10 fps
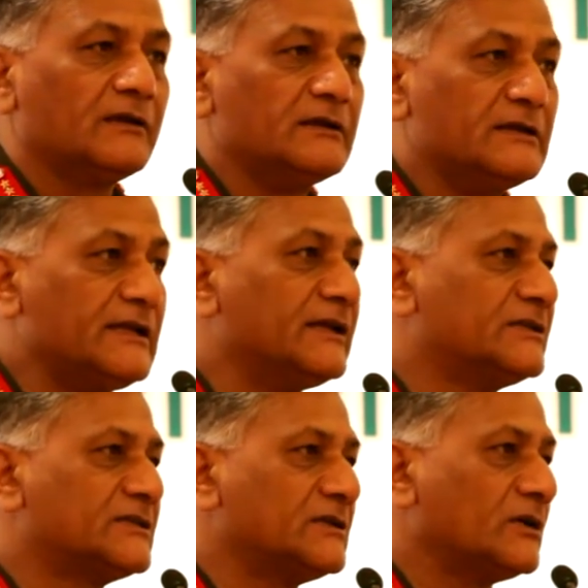
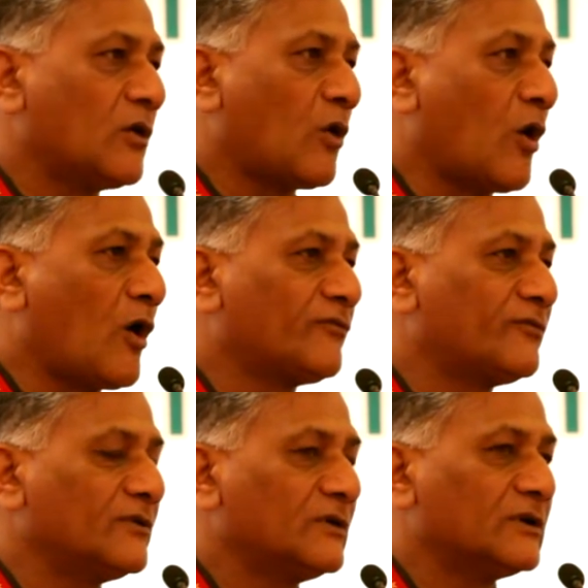needs
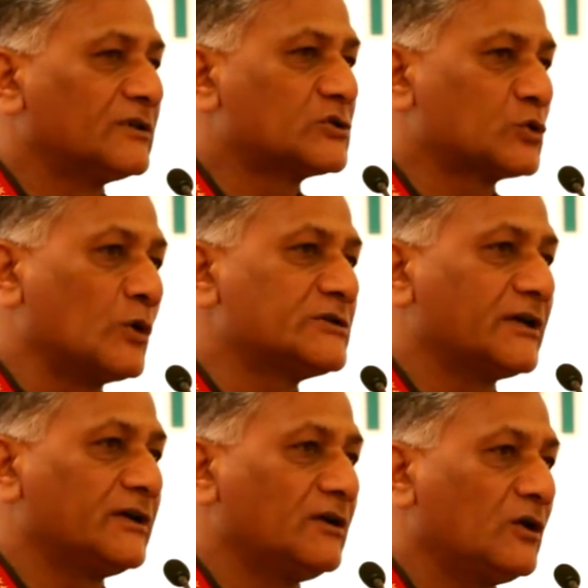of the
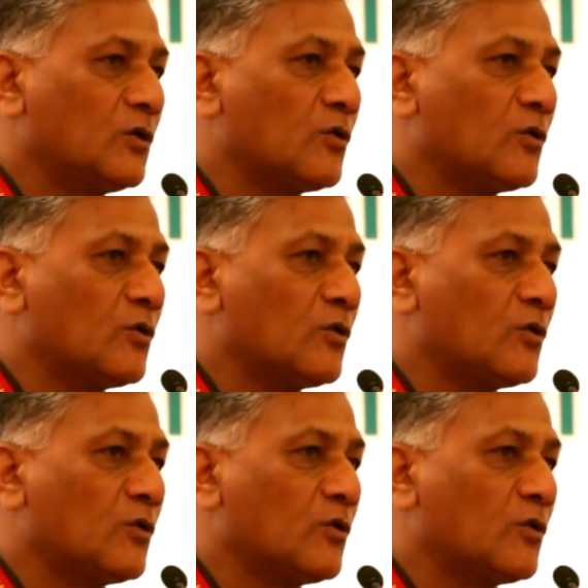soldier